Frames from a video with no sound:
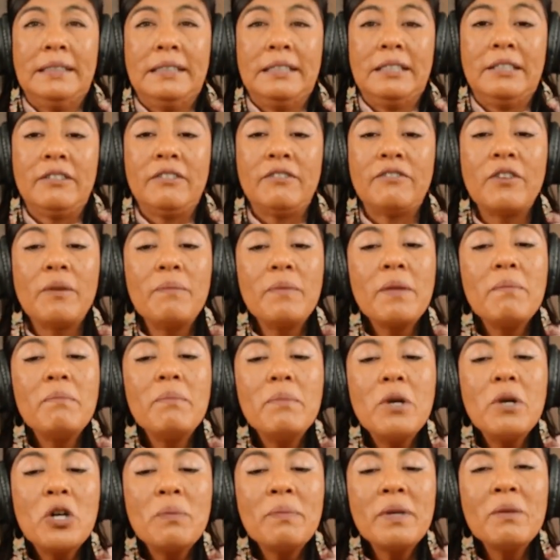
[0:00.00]
From the
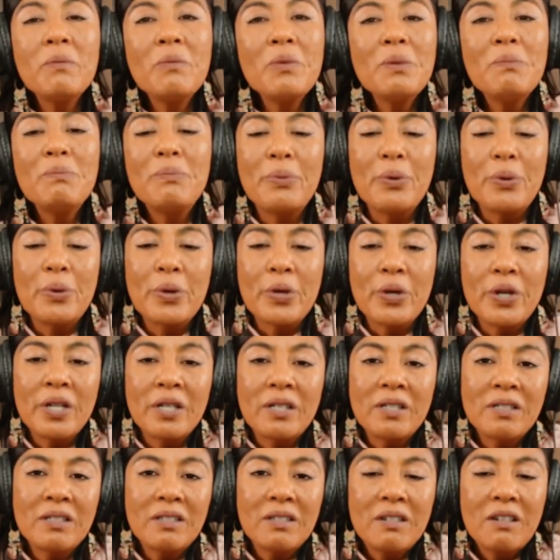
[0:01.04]
moment we're
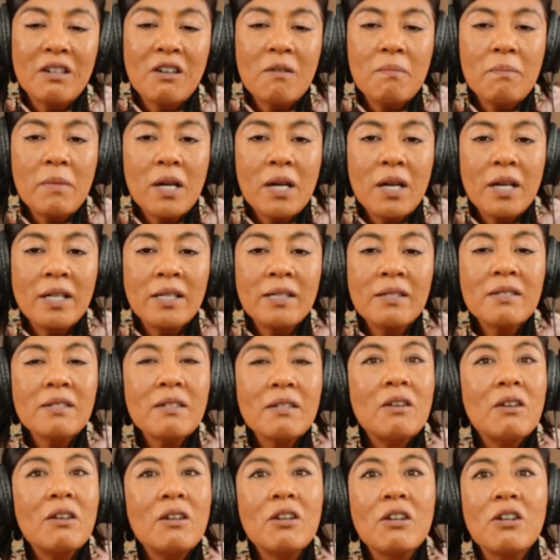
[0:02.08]
born, our minds
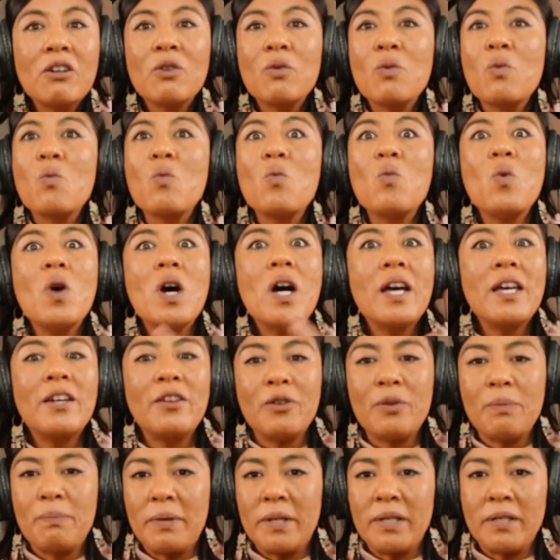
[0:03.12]
are wide
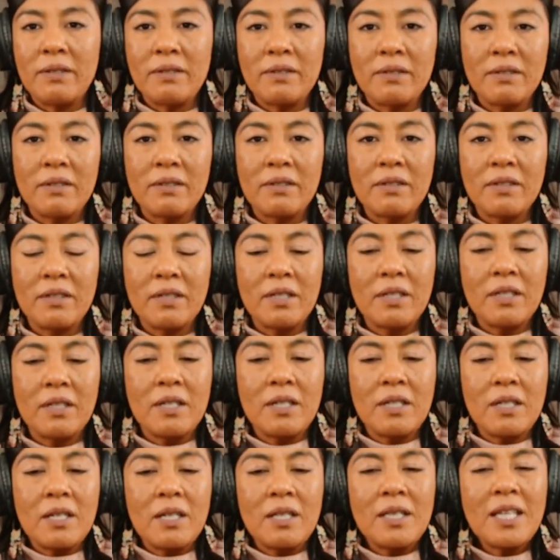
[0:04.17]
open,
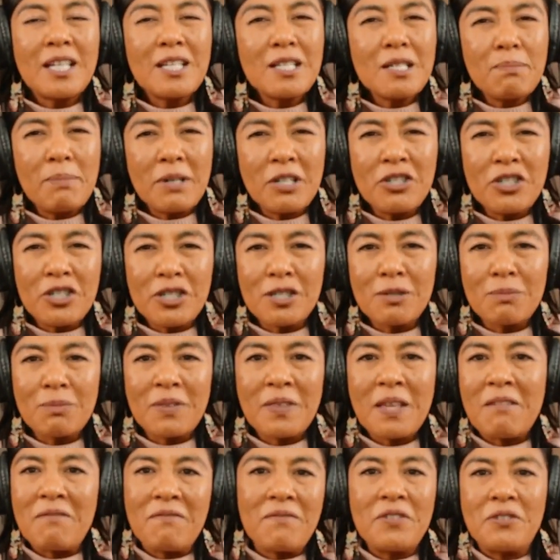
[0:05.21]
like sponges
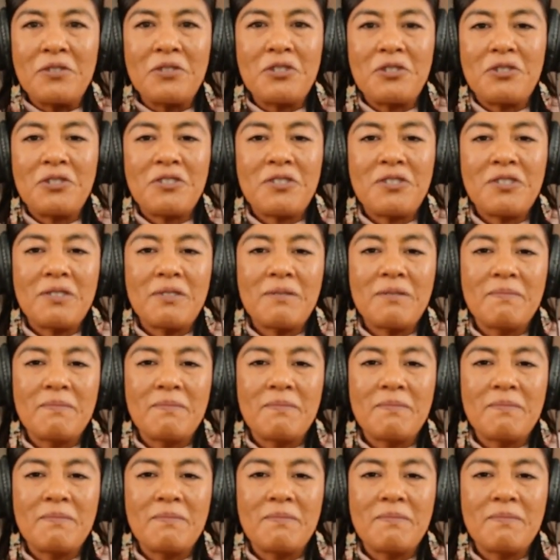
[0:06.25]
without filters.